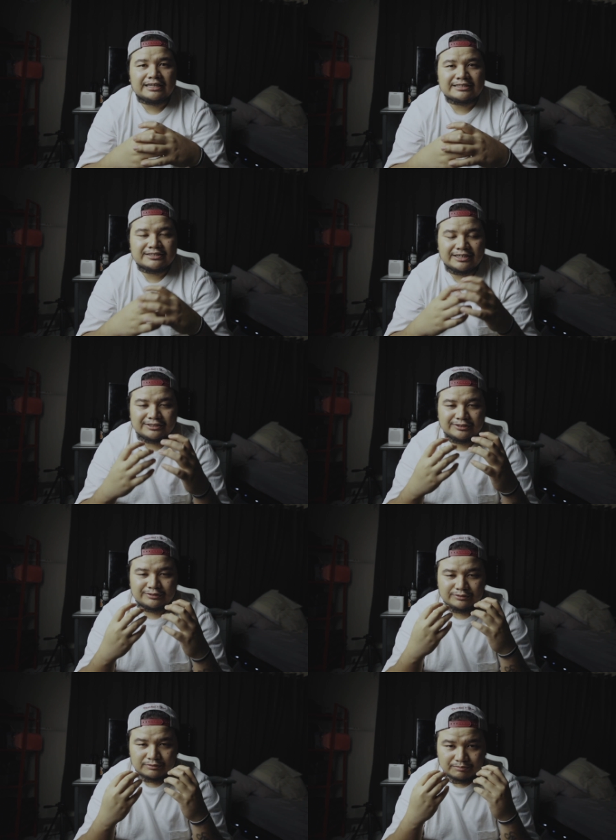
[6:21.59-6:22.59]
I started,
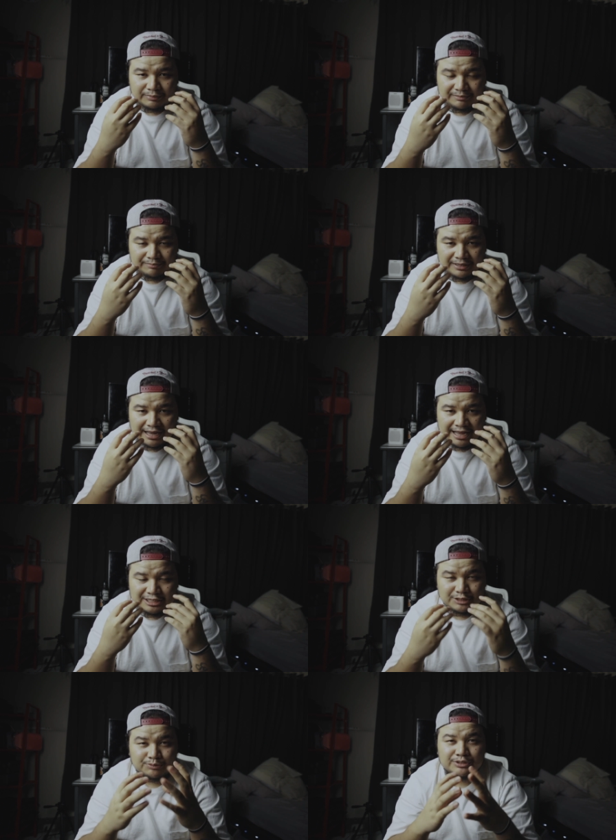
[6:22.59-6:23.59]
my, my
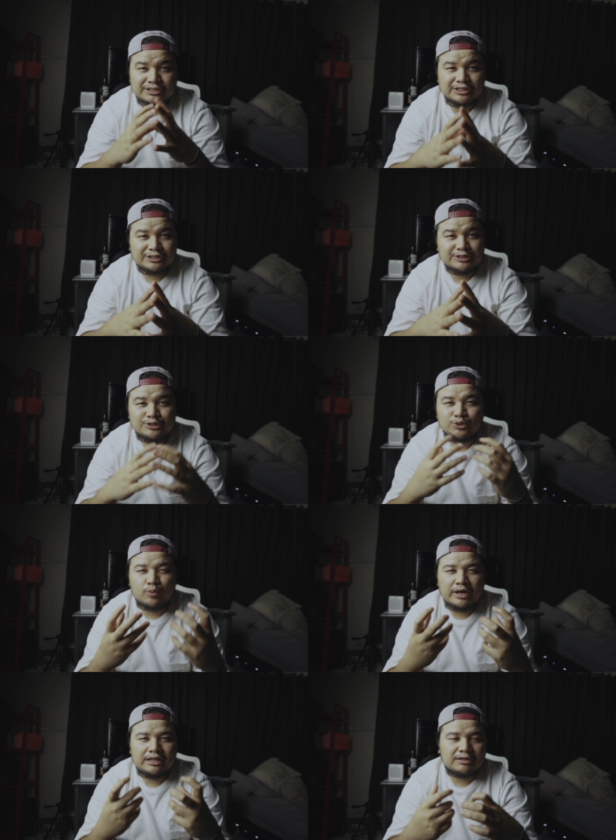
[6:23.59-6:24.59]
eyes were starting to
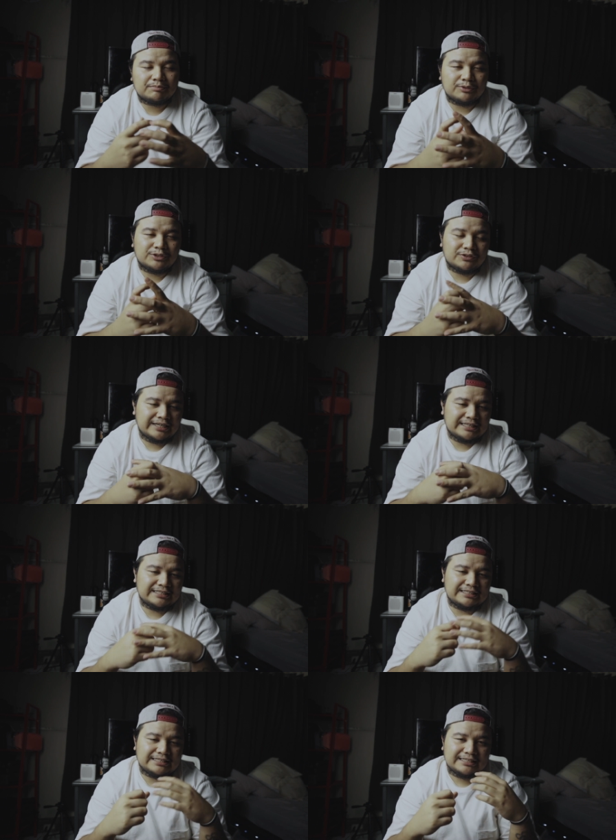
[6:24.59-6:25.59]
well up
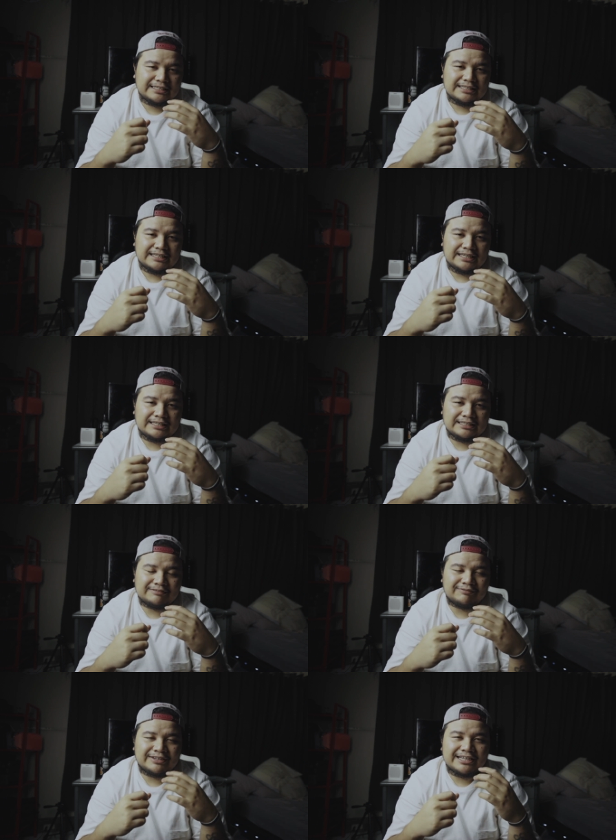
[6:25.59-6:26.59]
already.
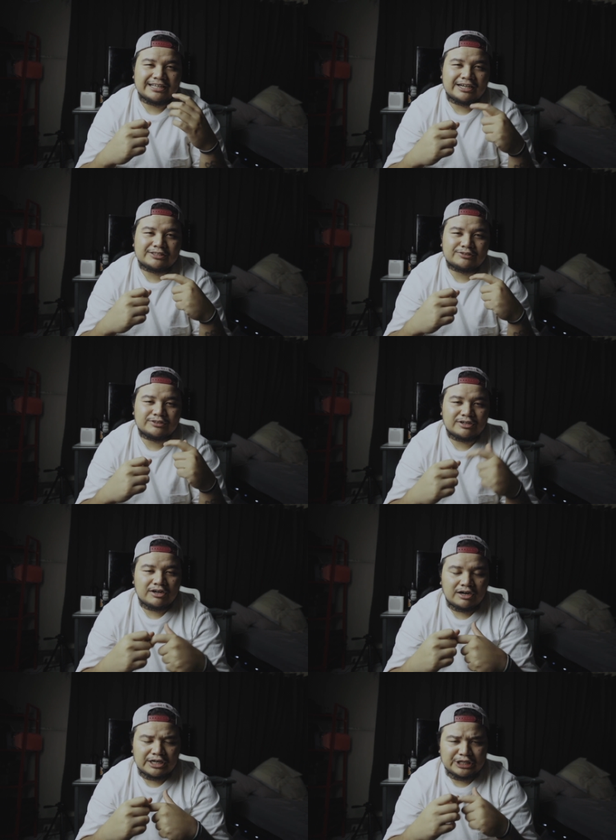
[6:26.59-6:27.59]
And when I got to the
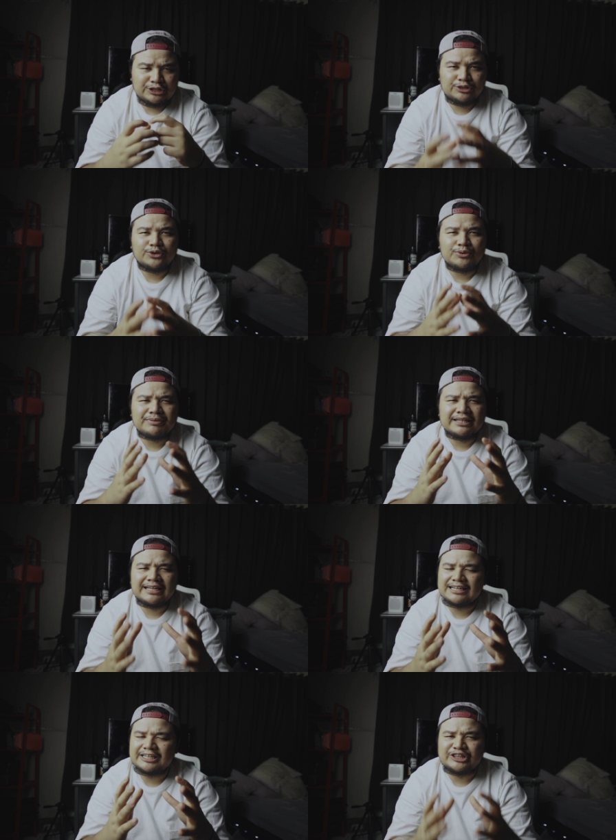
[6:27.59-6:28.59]
car, it took me
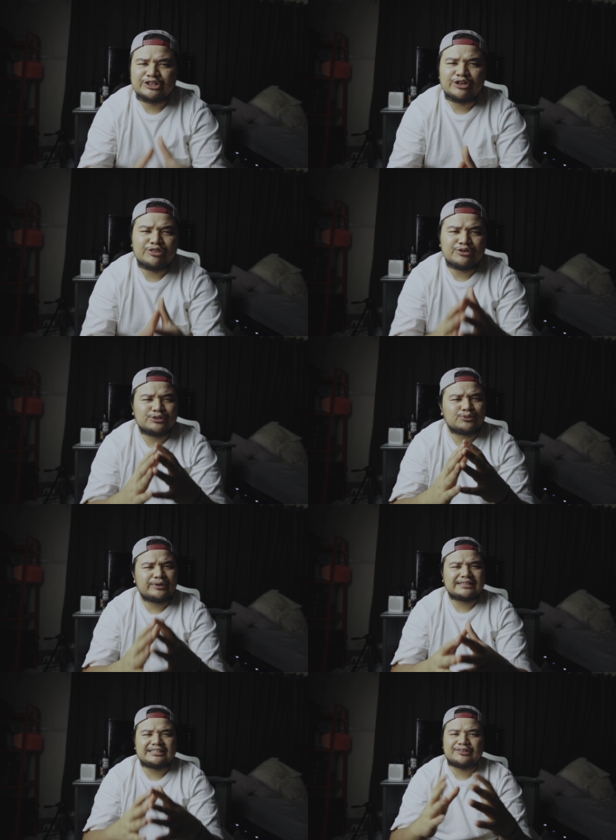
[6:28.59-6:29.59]
like another
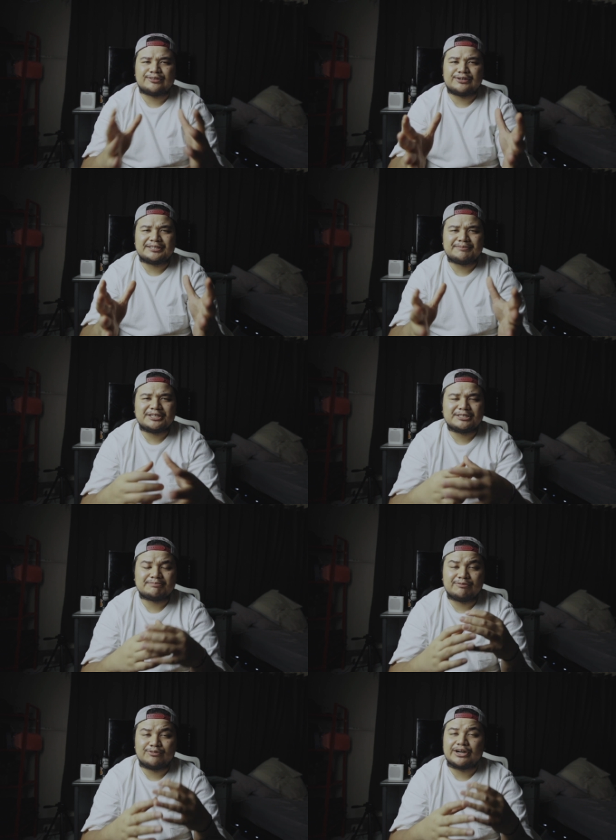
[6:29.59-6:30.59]
20, 30 minutes
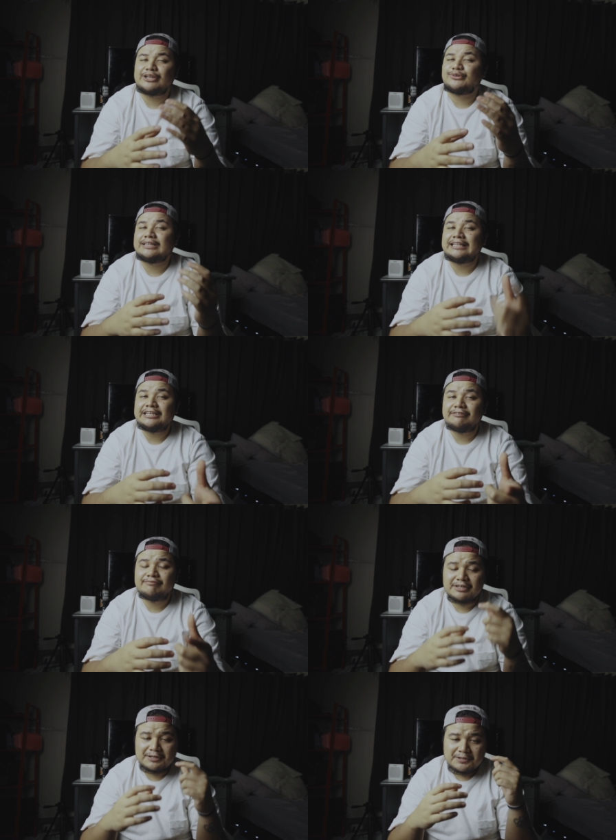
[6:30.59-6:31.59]
before I could leave
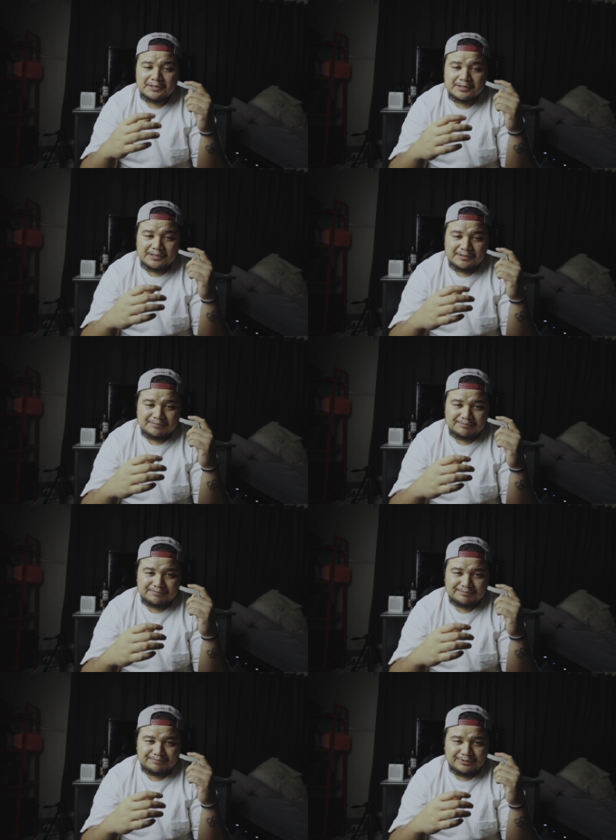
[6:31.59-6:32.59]

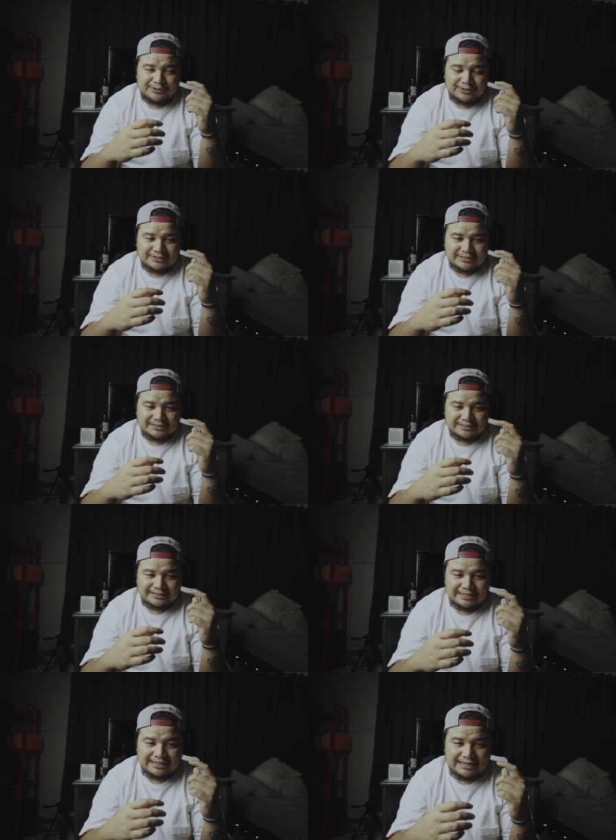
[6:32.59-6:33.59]
because
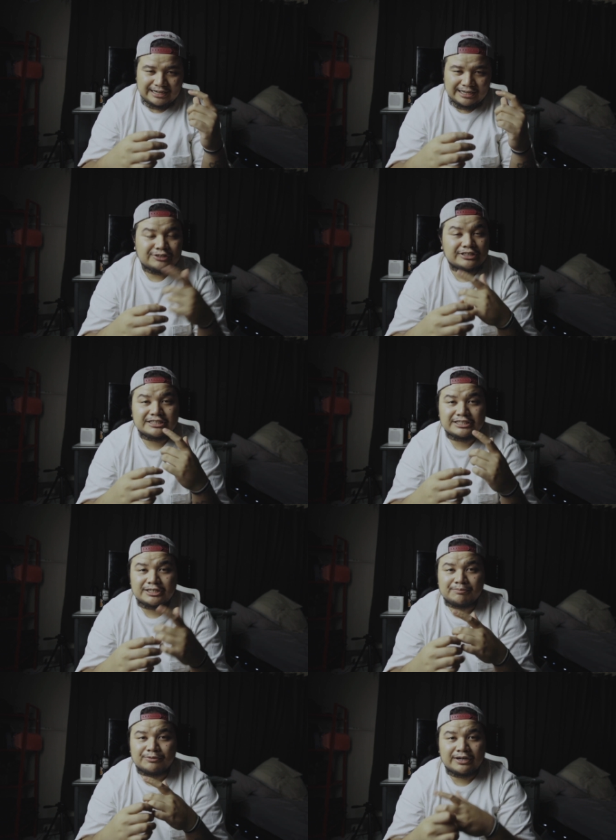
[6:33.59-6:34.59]
I couldn't
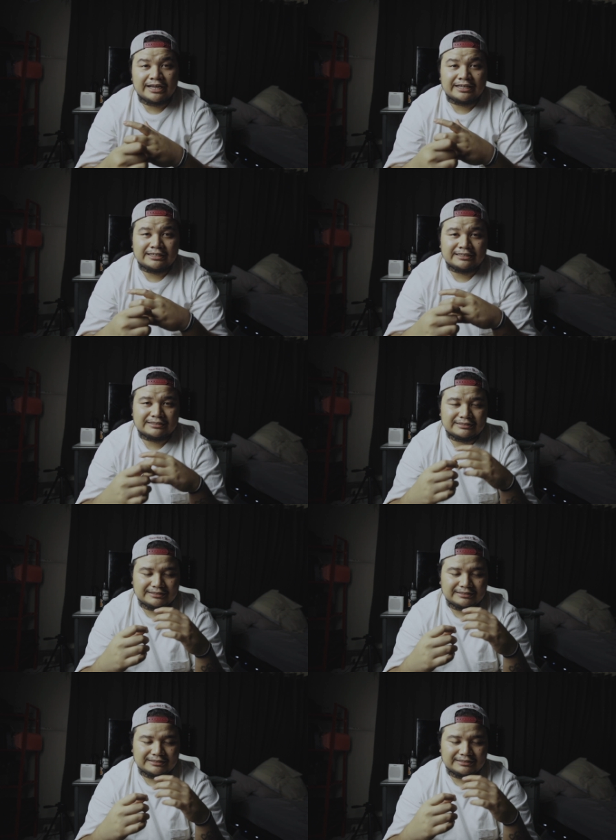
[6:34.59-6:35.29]
stop crying.